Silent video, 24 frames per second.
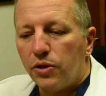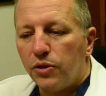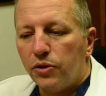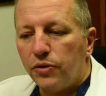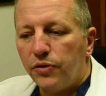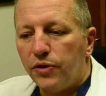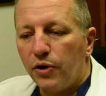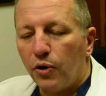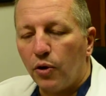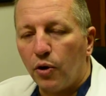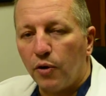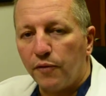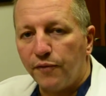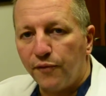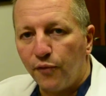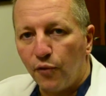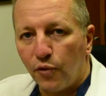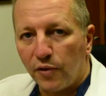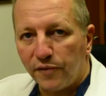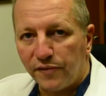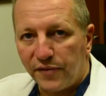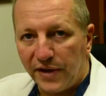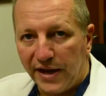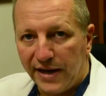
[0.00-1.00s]
there are
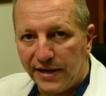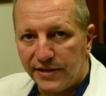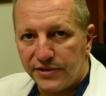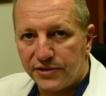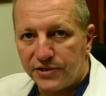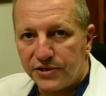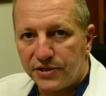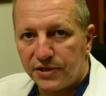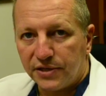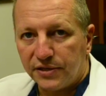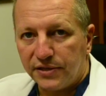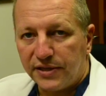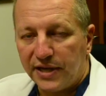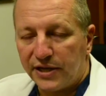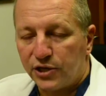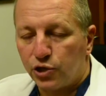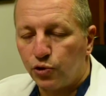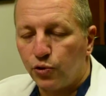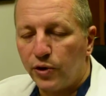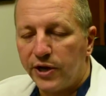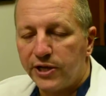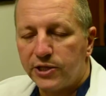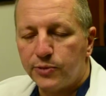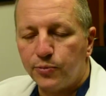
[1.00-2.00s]
four veins that
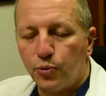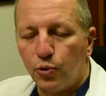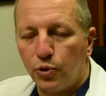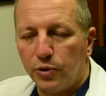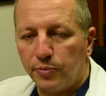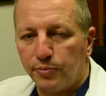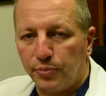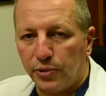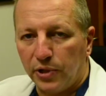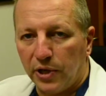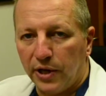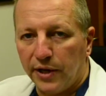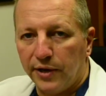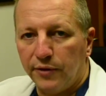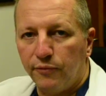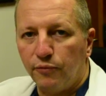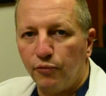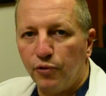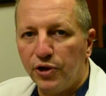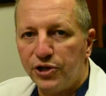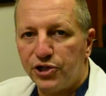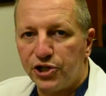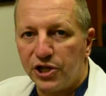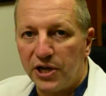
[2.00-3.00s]
transport blood
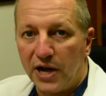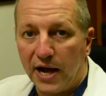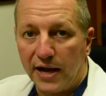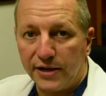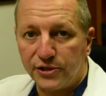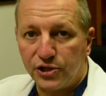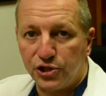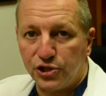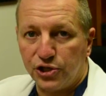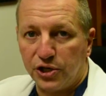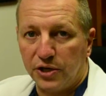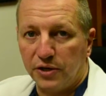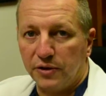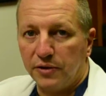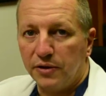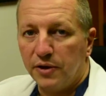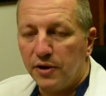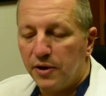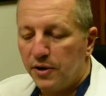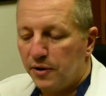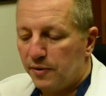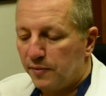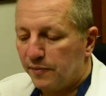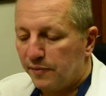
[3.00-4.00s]
rich in oxygen
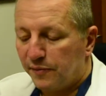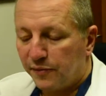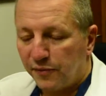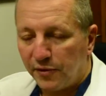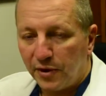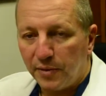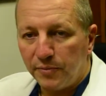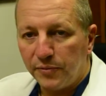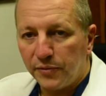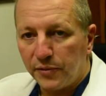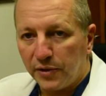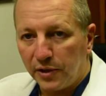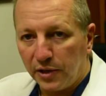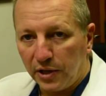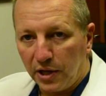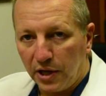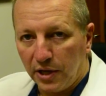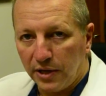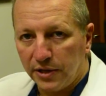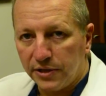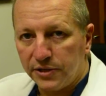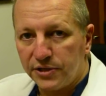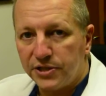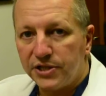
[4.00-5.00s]
from the
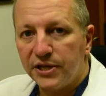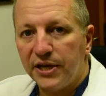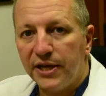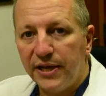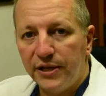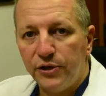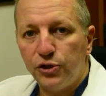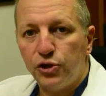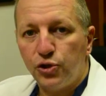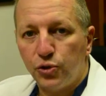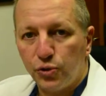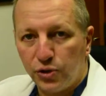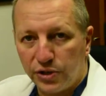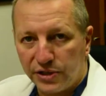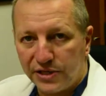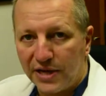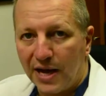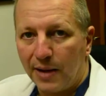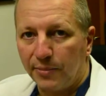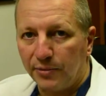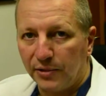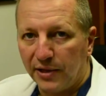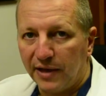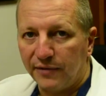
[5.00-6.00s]
lungs into the
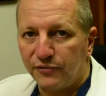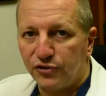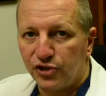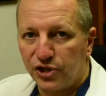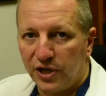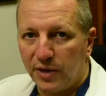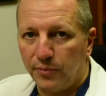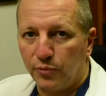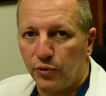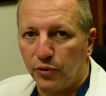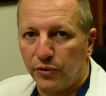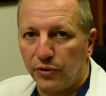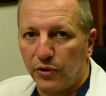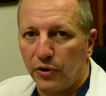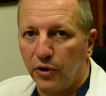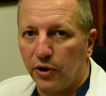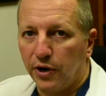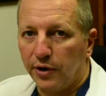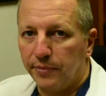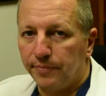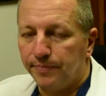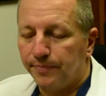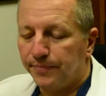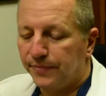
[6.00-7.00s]
top left chamber of the
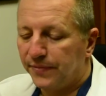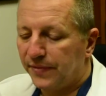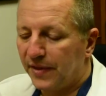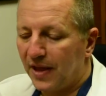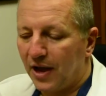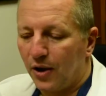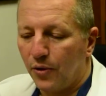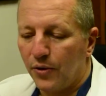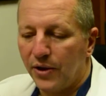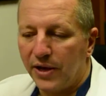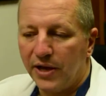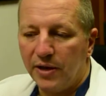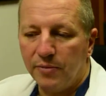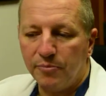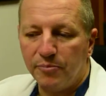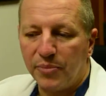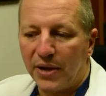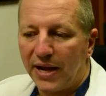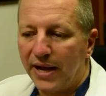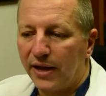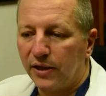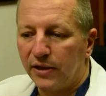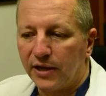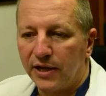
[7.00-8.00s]
heart. Now, in
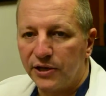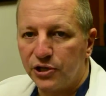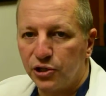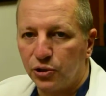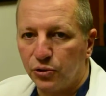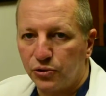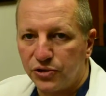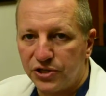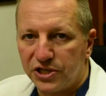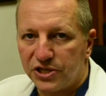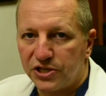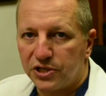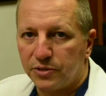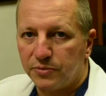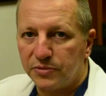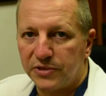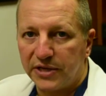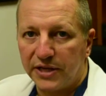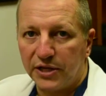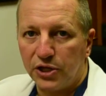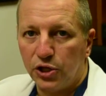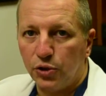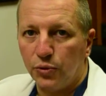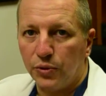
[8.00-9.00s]
biological systems
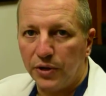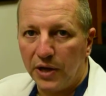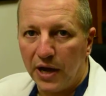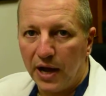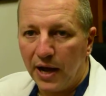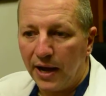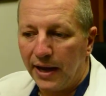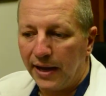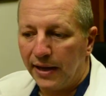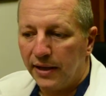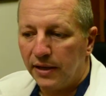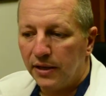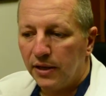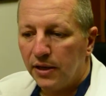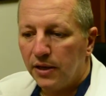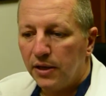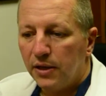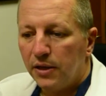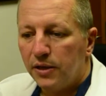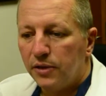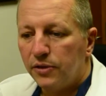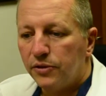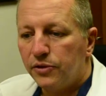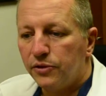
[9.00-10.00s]
like you and I,
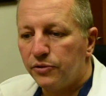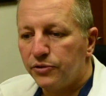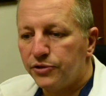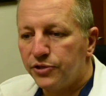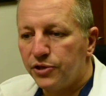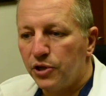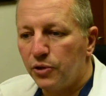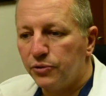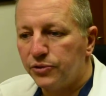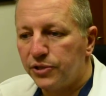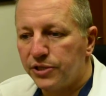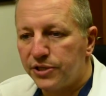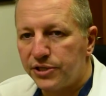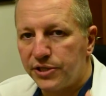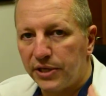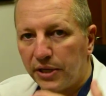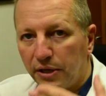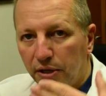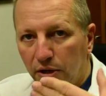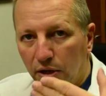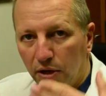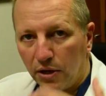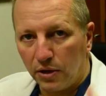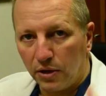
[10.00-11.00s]
there's no
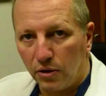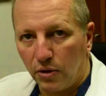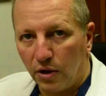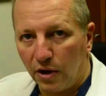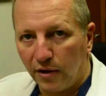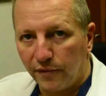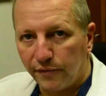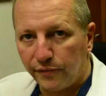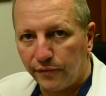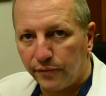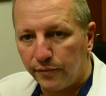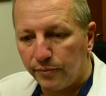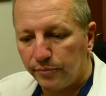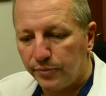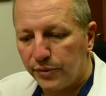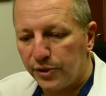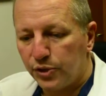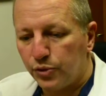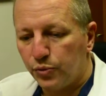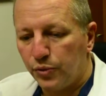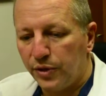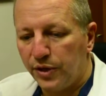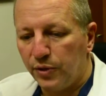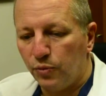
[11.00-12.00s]
distinct cutoff
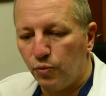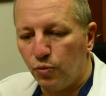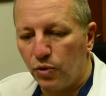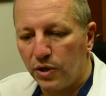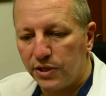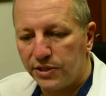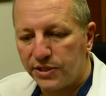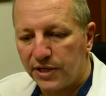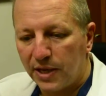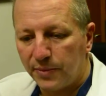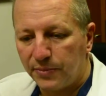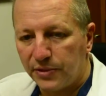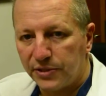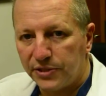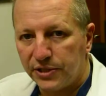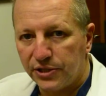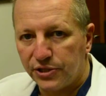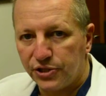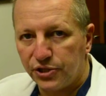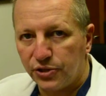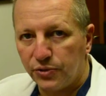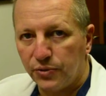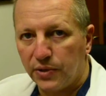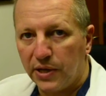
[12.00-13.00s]
between one type of
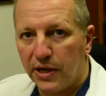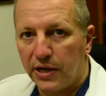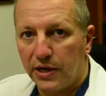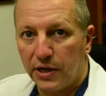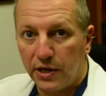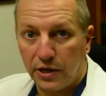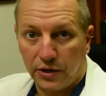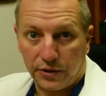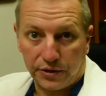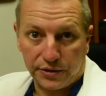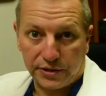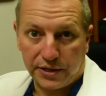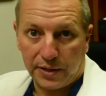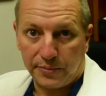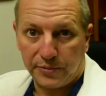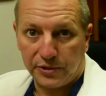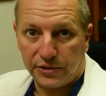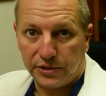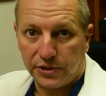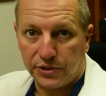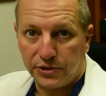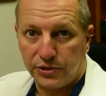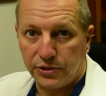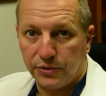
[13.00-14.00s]
tissue and another type of
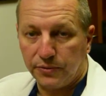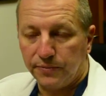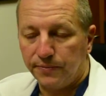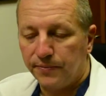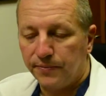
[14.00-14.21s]
tissue.